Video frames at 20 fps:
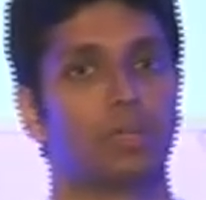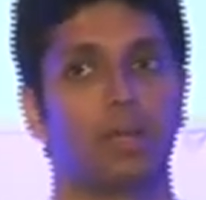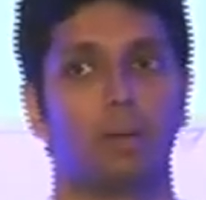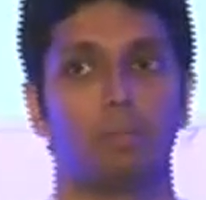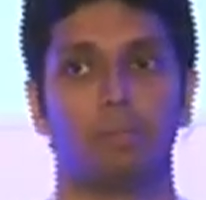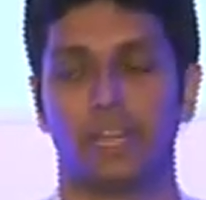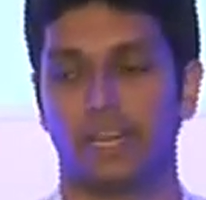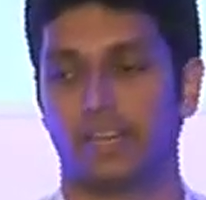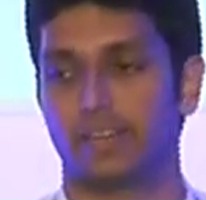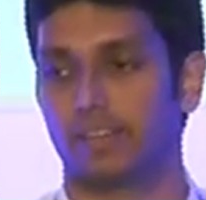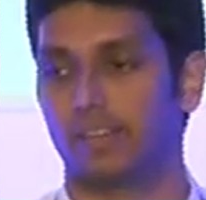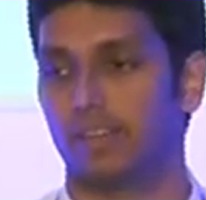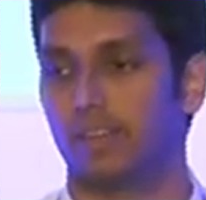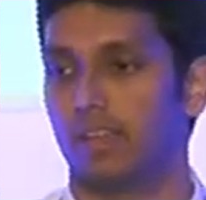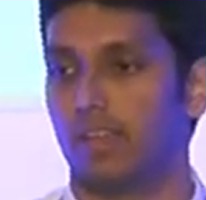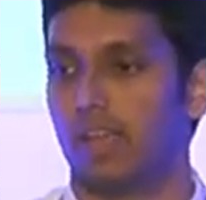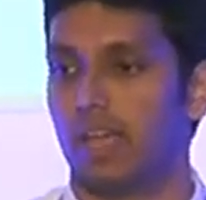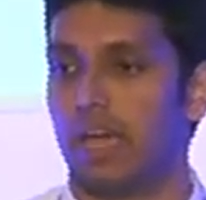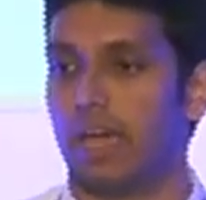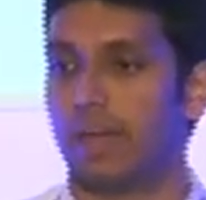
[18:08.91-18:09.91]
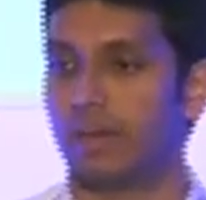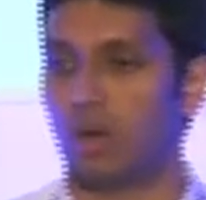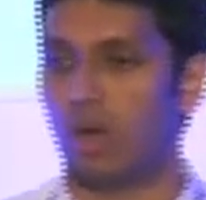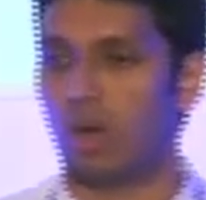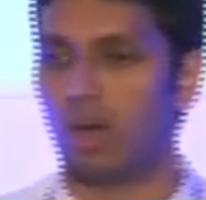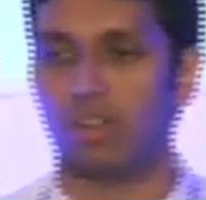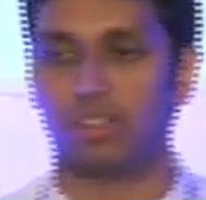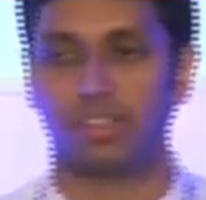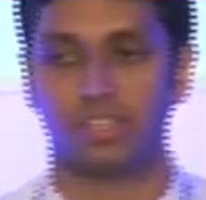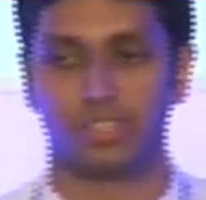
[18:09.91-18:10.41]
an update. And
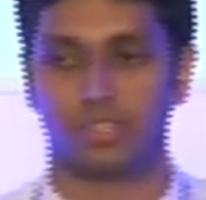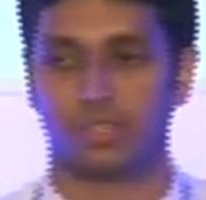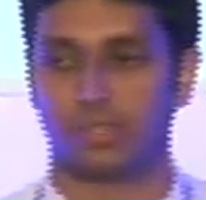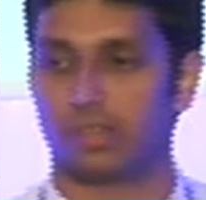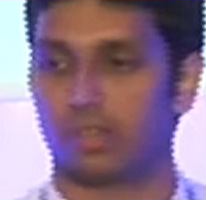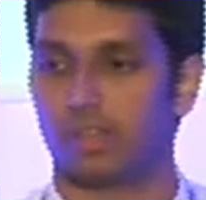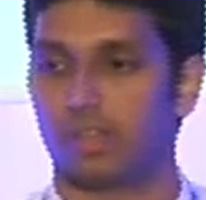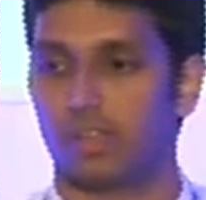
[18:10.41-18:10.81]
all of this